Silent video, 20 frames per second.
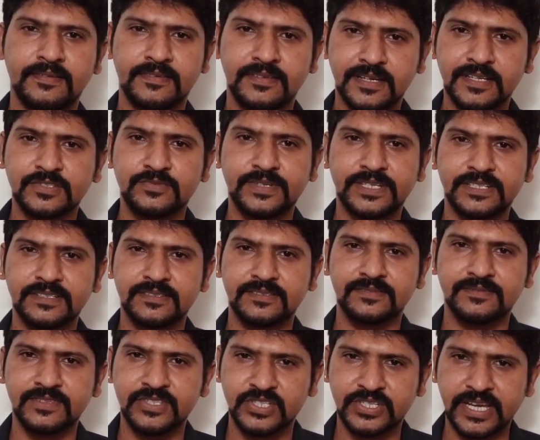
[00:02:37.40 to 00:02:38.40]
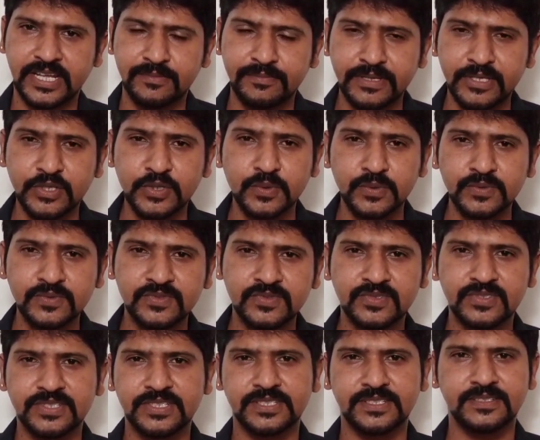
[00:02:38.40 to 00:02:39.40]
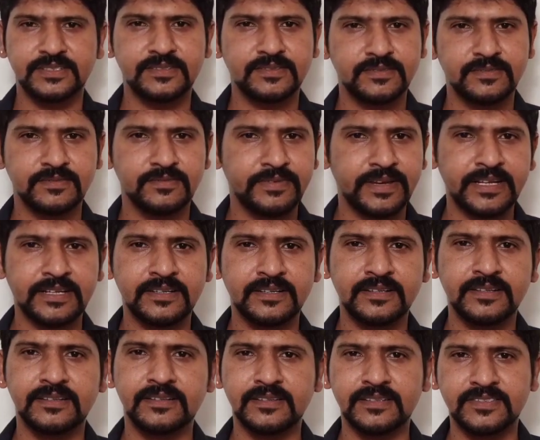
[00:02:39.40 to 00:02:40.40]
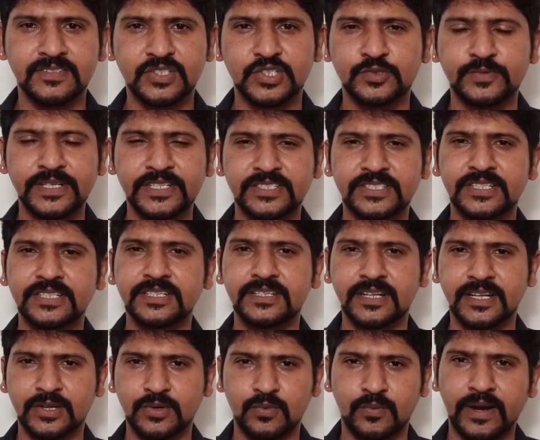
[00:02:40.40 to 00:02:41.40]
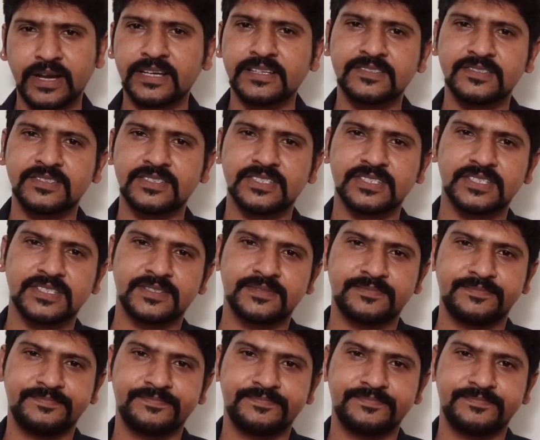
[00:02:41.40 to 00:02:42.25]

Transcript: Third one, which can be used when the situation requires it.